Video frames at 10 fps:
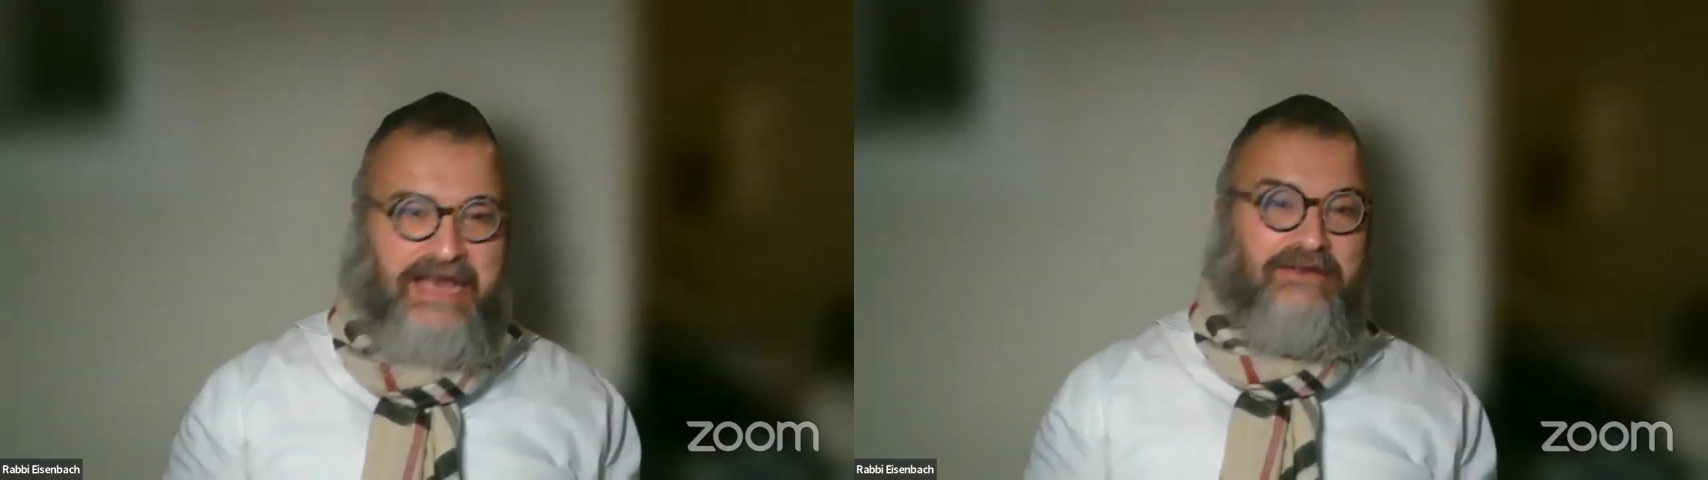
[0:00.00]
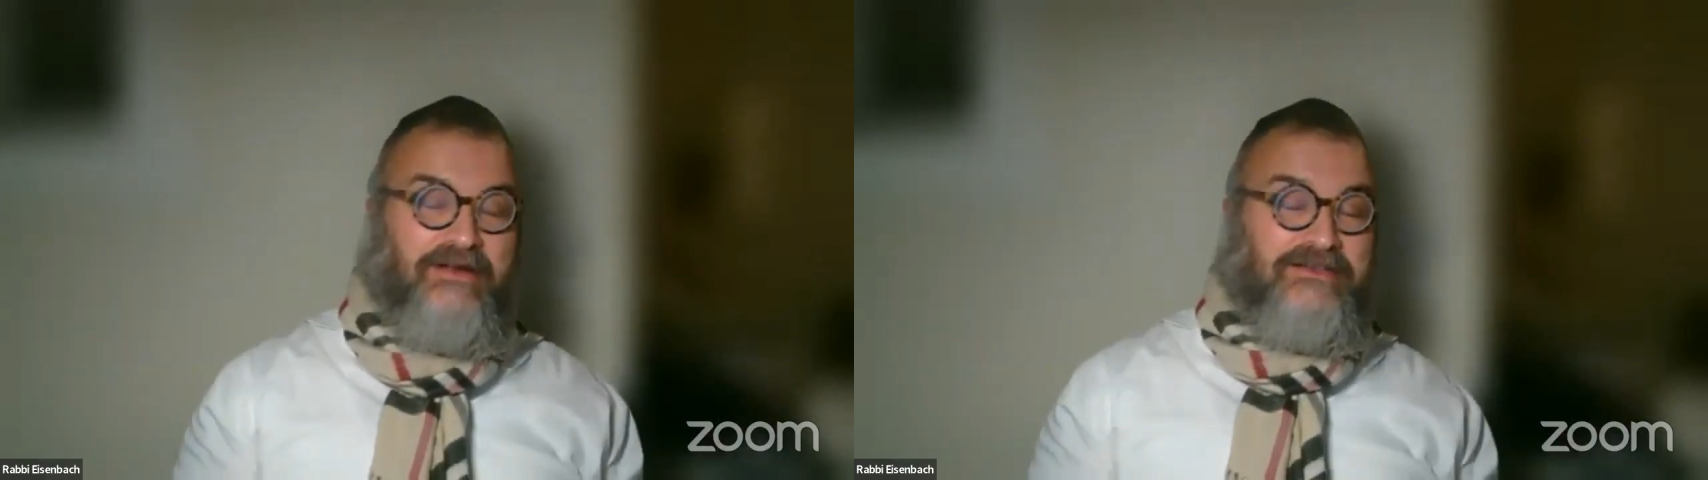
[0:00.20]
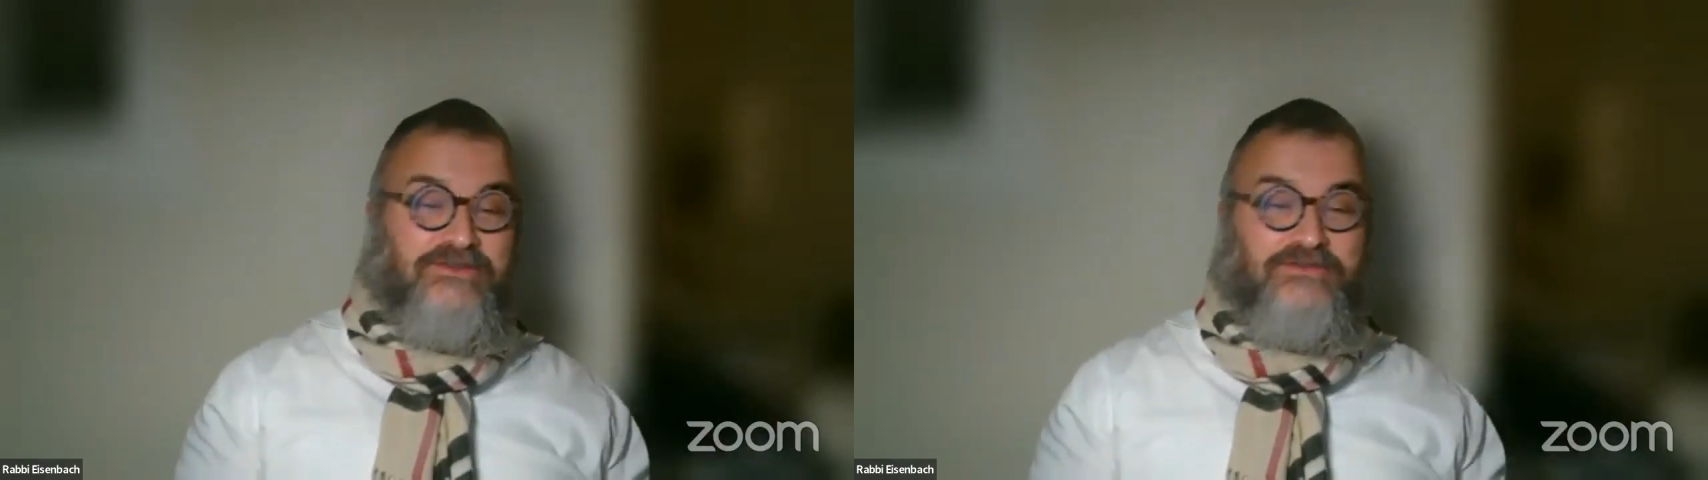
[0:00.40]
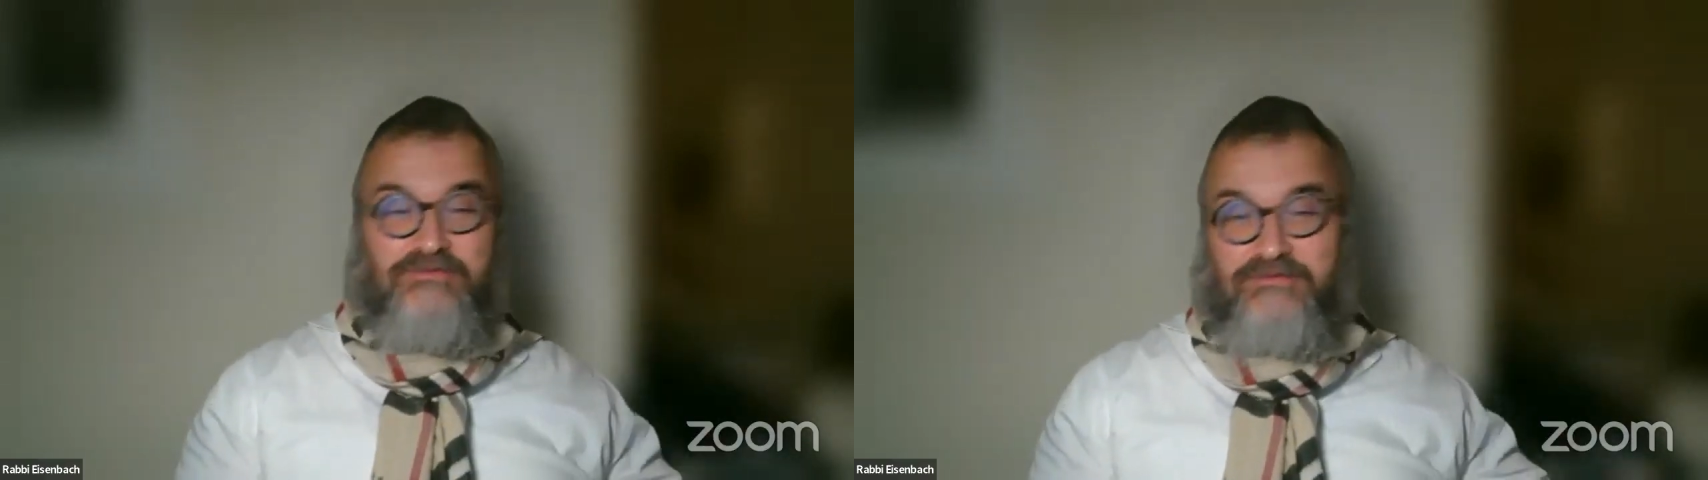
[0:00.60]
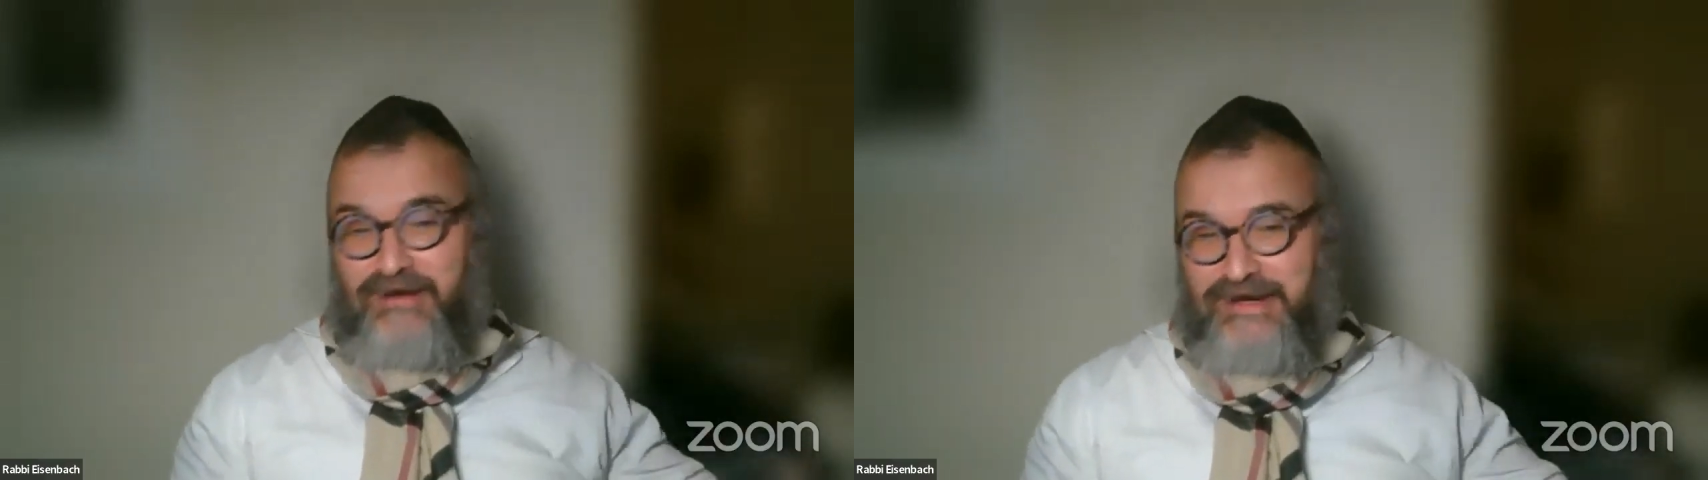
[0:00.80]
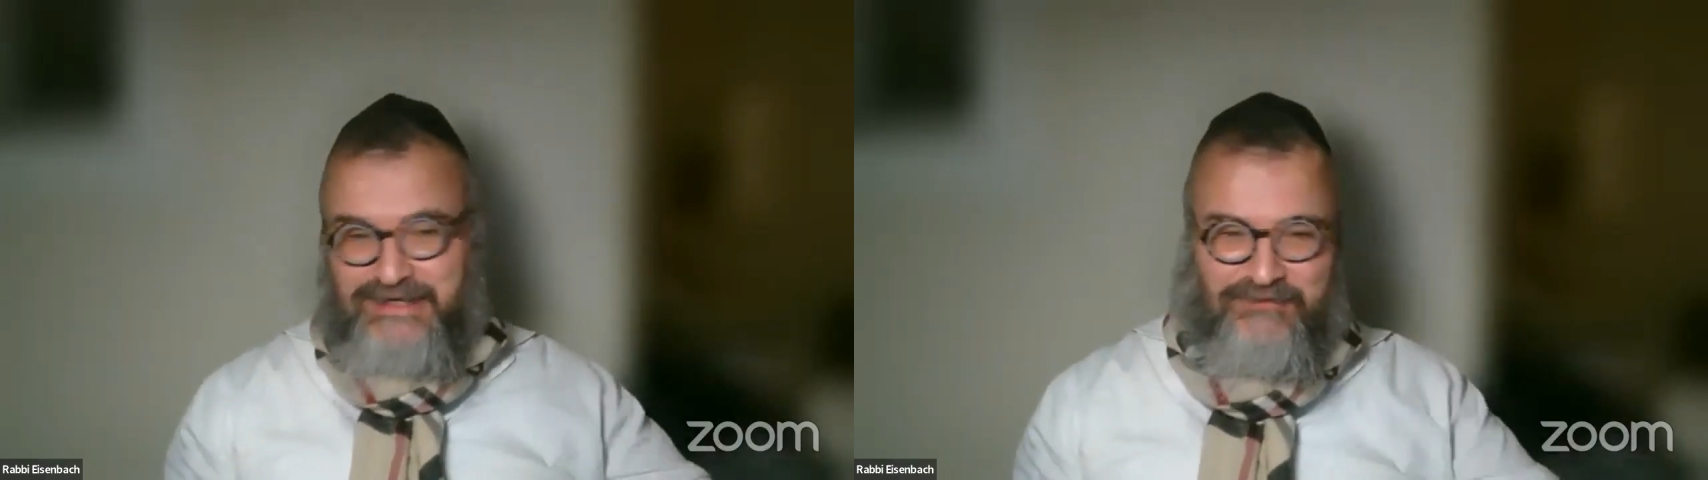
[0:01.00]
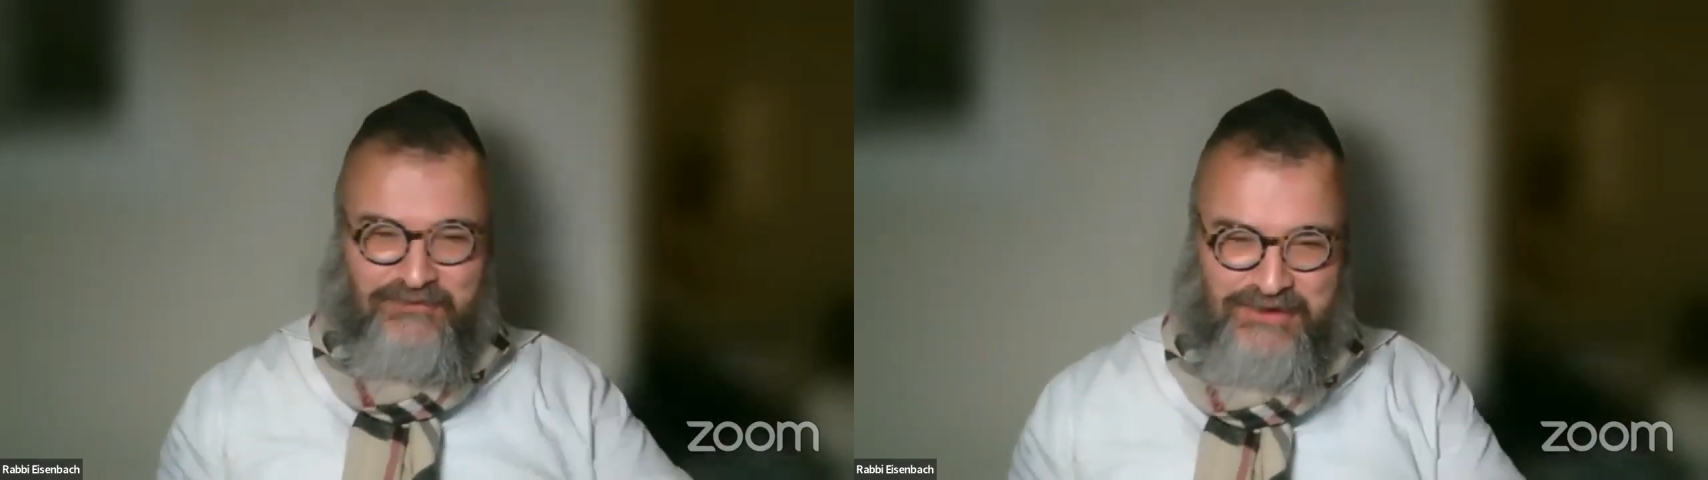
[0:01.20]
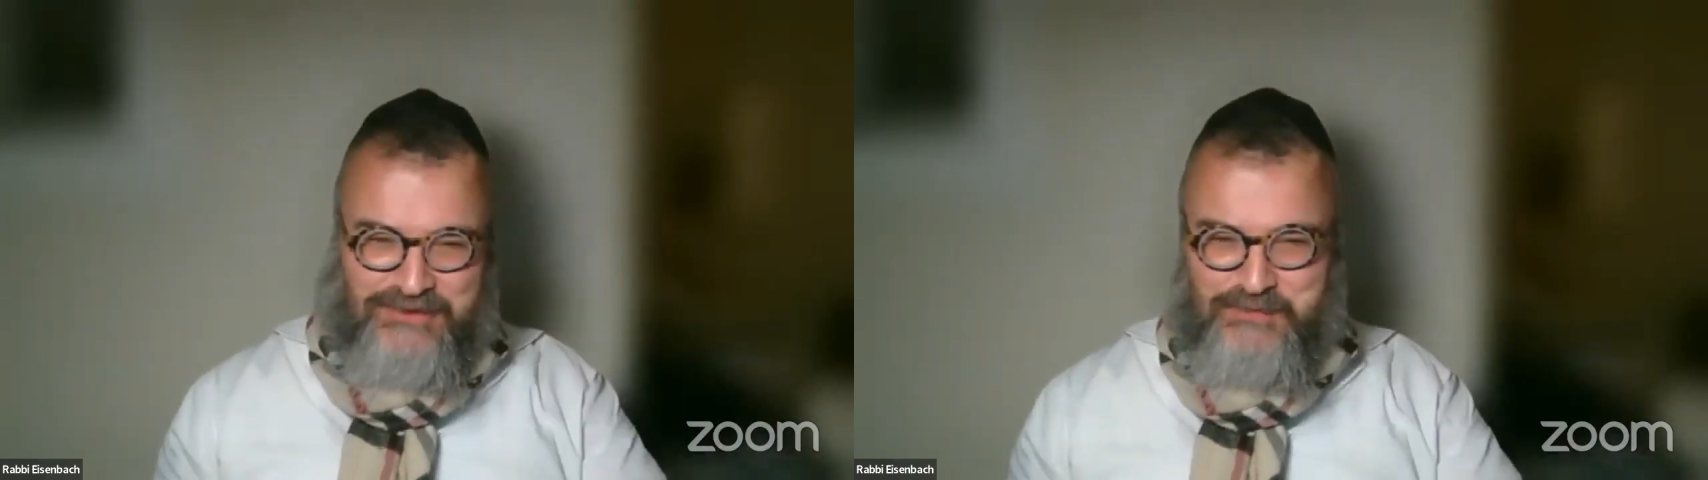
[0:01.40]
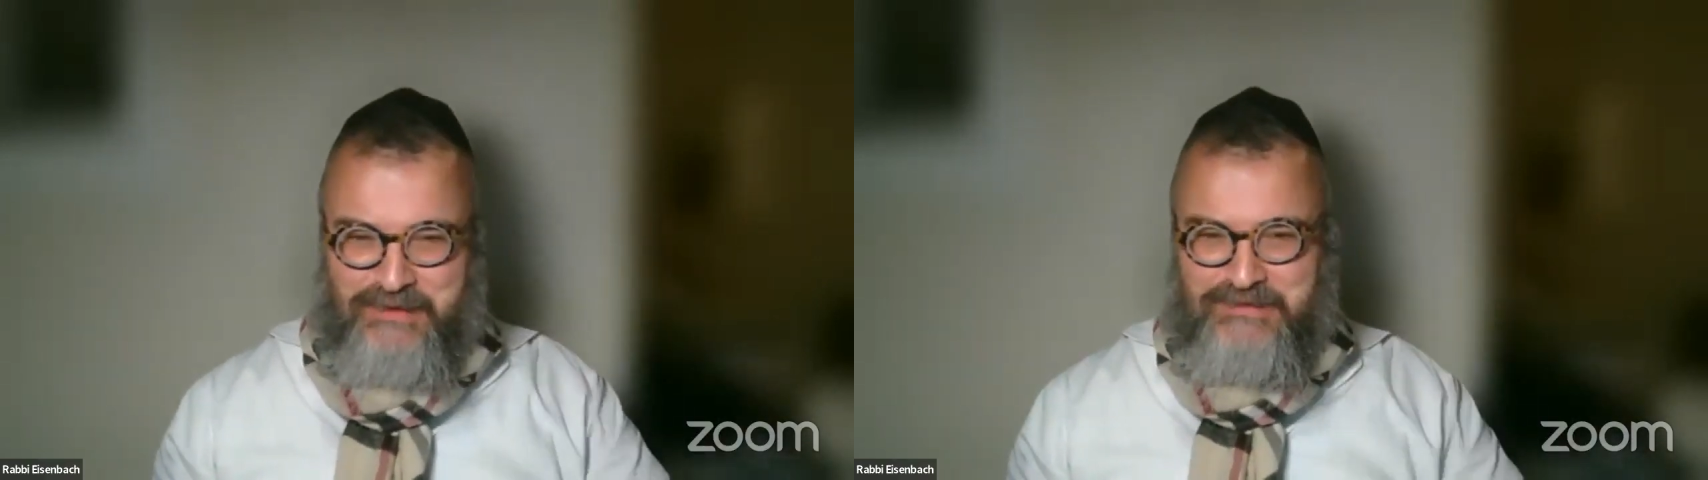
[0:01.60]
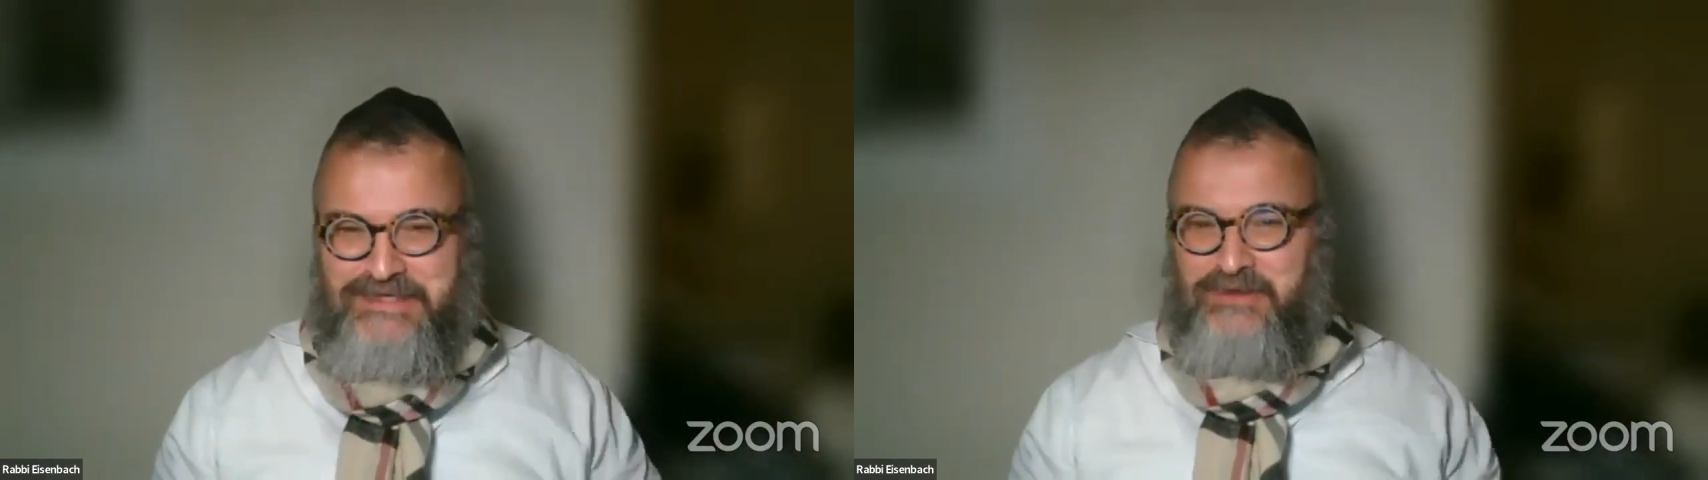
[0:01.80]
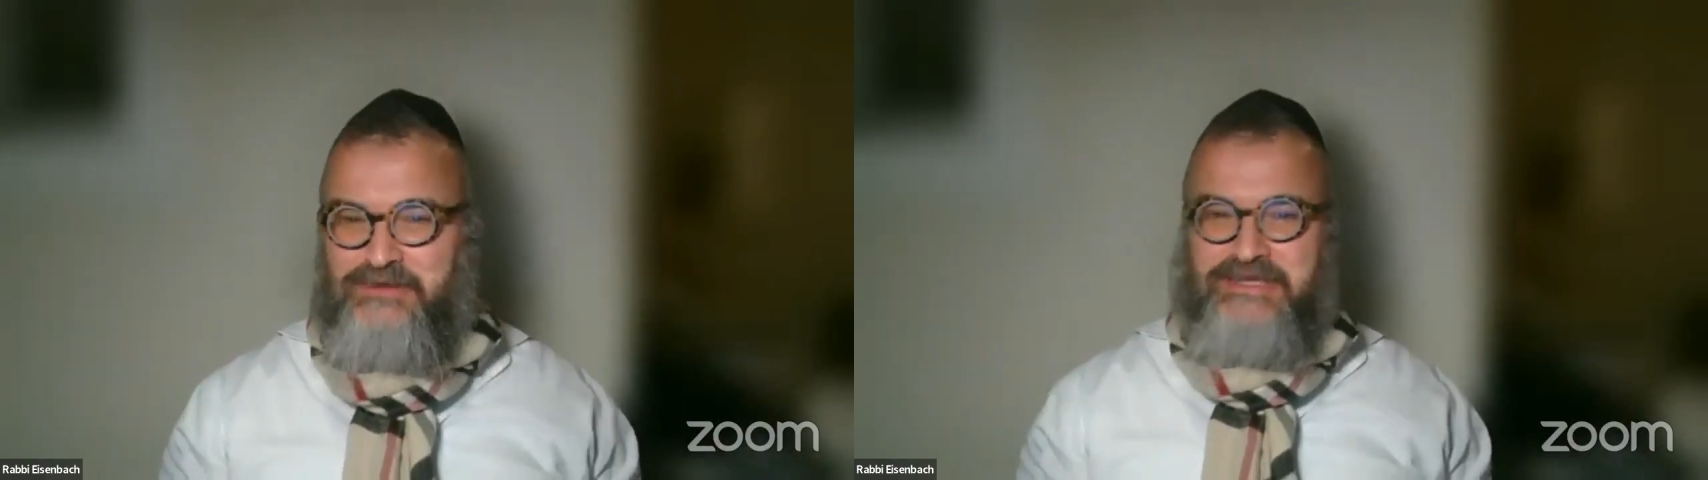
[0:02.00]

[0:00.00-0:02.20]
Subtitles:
and he runs right in front of his parents.